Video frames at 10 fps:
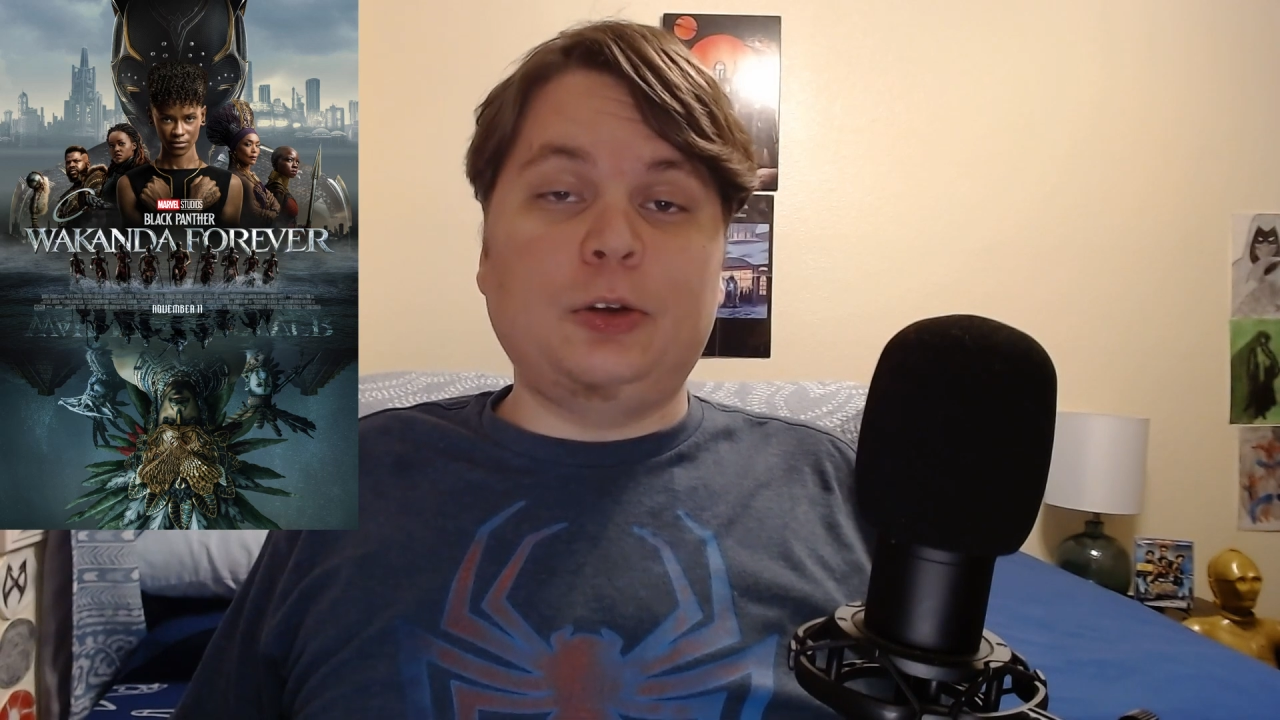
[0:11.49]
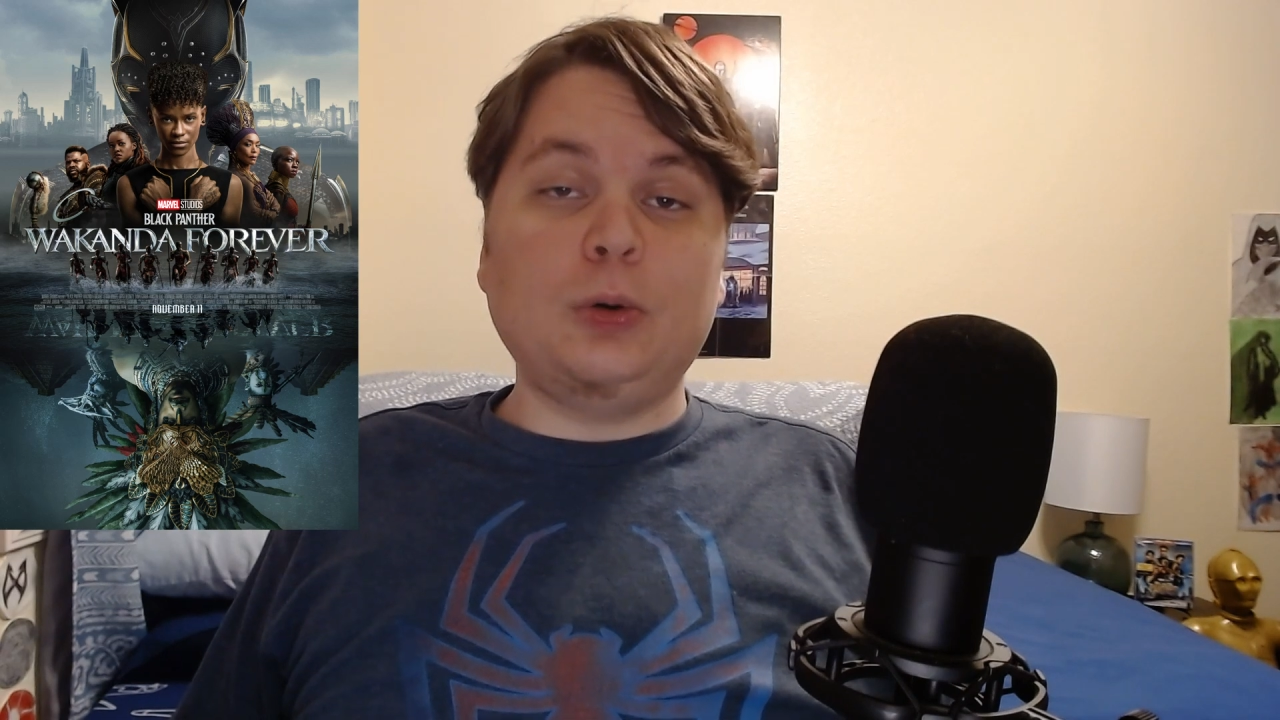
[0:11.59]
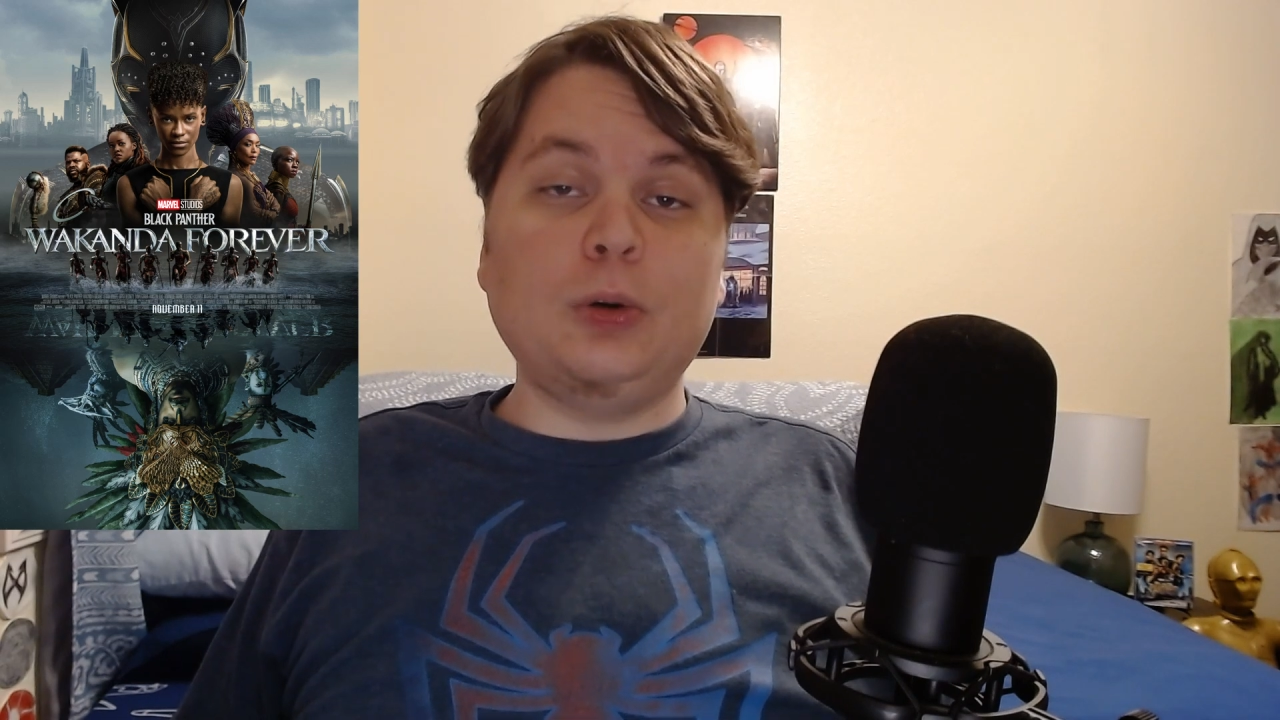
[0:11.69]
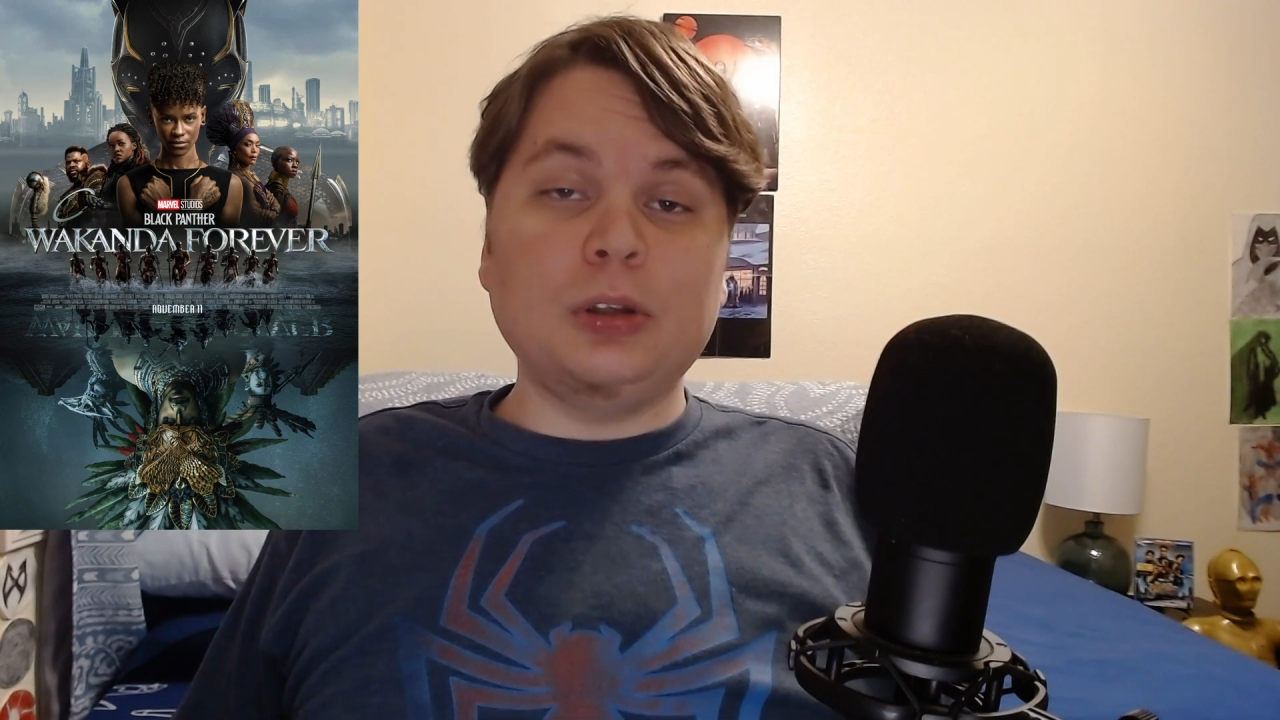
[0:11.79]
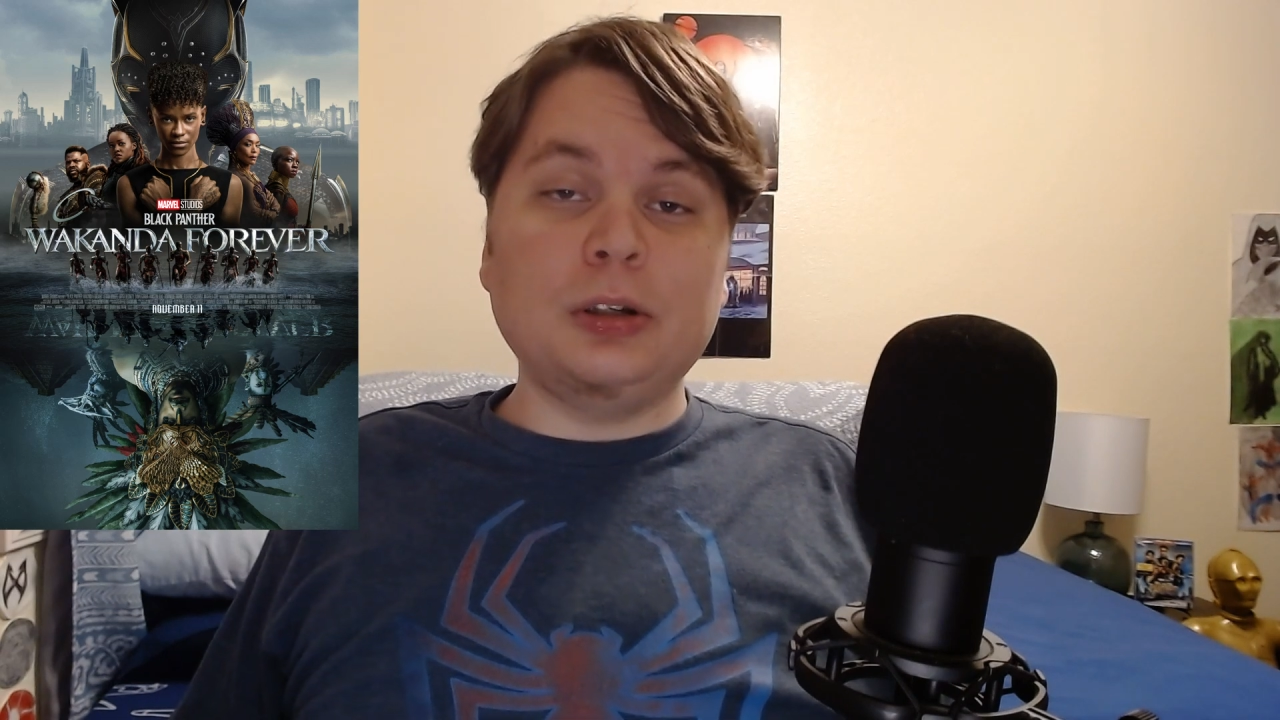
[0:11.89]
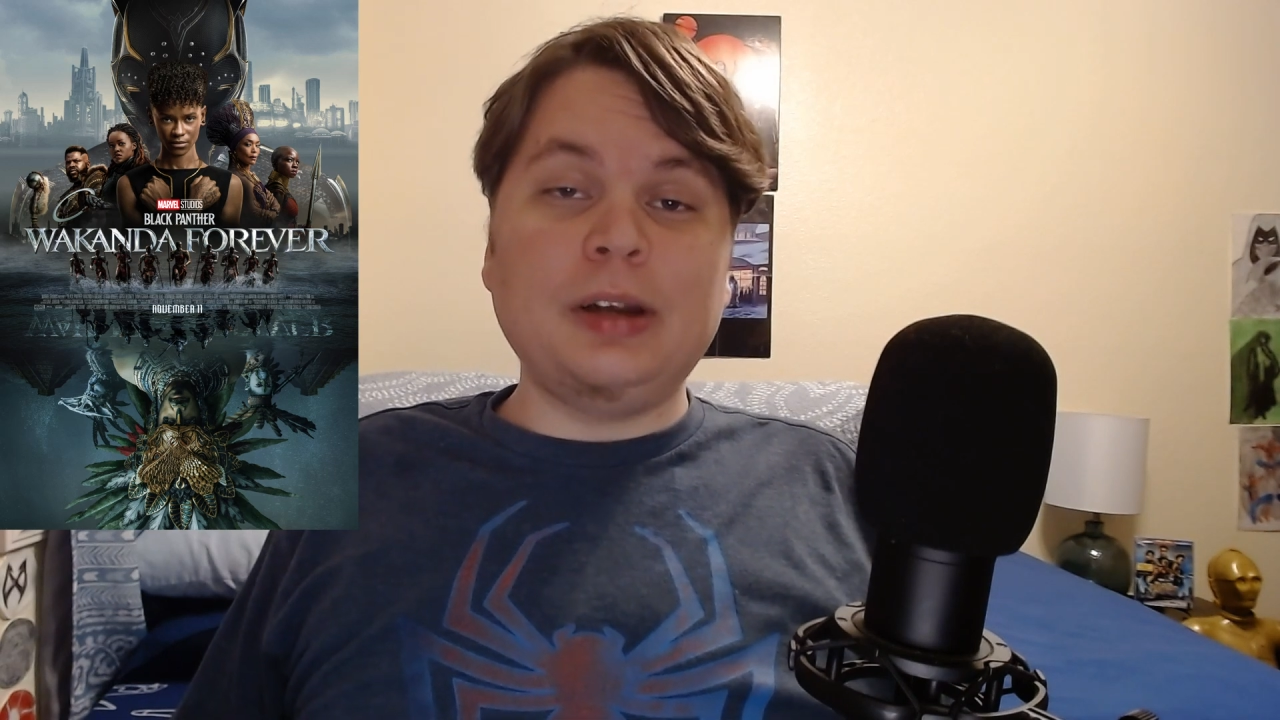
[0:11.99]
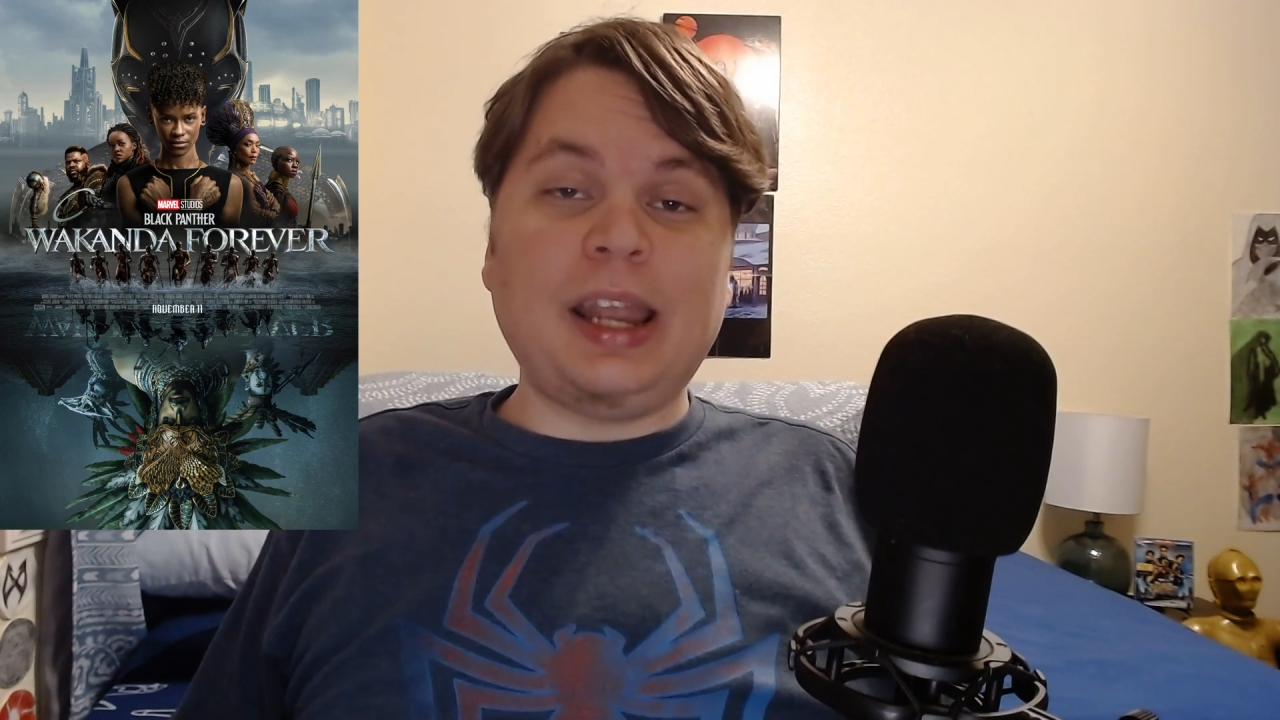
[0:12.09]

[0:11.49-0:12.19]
Coogler,